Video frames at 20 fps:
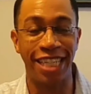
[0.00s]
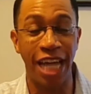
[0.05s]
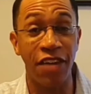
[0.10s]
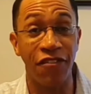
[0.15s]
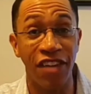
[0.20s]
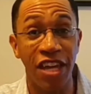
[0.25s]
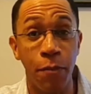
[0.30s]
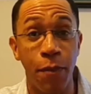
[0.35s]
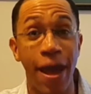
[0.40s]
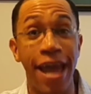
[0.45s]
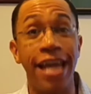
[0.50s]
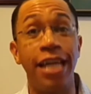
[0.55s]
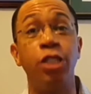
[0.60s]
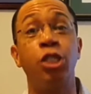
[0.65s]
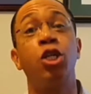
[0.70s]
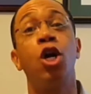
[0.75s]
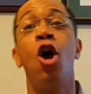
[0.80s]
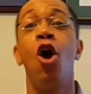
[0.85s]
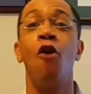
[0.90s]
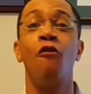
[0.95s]
JV
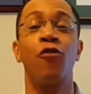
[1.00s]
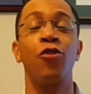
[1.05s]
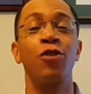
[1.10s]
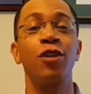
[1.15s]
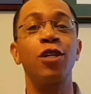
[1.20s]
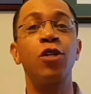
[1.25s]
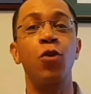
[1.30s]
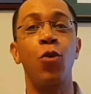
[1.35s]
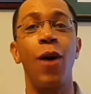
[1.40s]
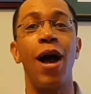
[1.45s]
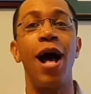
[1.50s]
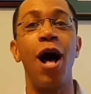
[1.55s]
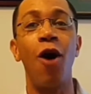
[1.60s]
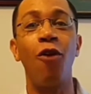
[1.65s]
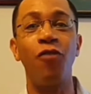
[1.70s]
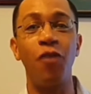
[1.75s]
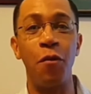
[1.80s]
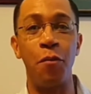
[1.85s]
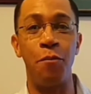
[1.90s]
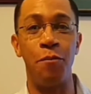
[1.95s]
page for the
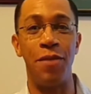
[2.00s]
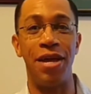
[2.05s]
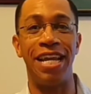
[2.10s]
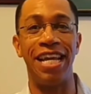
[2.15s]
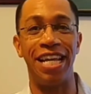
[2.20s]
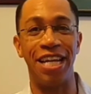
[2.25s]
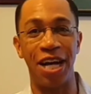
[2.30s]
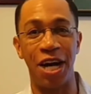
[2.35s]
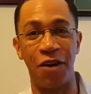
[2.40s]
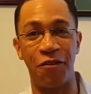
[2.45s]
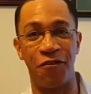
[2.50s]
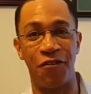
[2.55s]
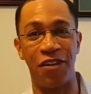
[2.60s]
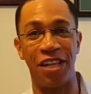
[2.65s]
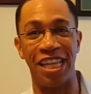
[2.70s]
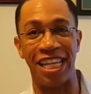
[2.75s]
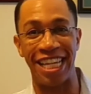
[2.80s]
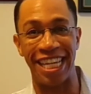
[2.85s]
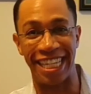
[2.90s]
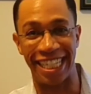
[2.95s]
12-minute
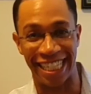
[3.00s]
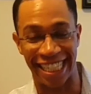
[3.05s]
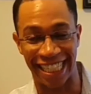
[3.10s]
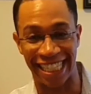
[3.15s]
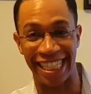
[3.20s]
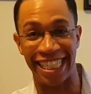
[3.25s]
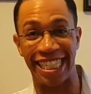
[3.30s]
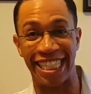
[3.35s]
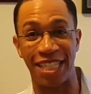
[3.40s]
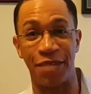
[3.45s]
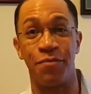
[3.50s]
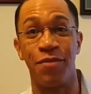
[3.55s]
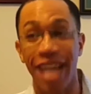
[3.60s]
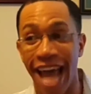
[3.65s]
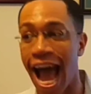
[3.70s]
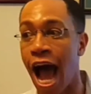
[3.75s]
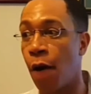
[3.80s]
affiliate system.